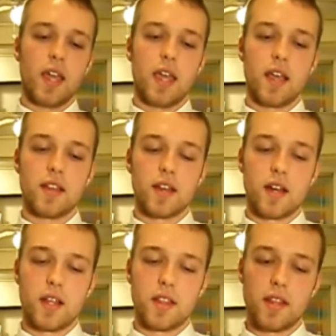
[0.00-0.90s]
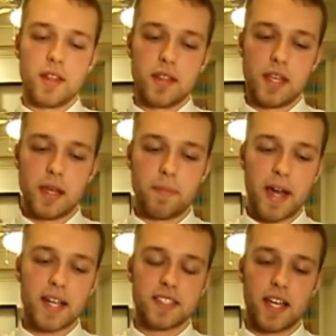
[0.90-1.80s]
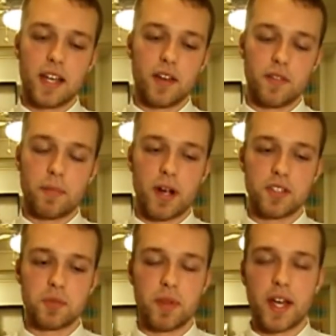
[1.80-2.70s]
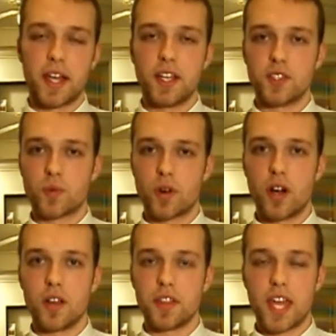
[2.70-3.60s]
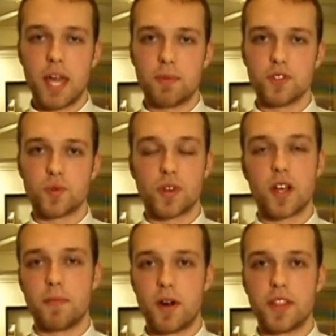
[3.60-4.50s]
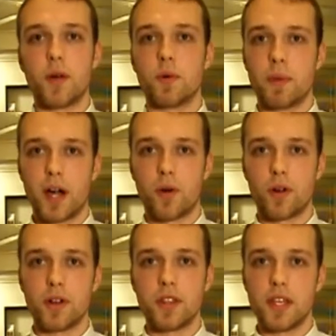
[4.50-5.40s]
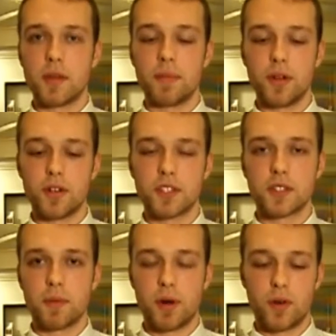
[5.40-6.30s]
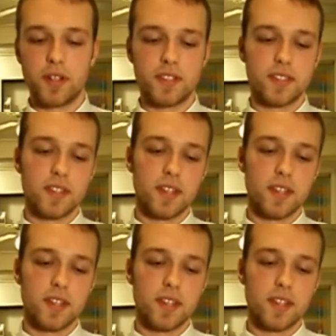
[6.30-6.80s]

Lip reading: and on the back side of the power supply is where all the cables would come out that would power the computer's components.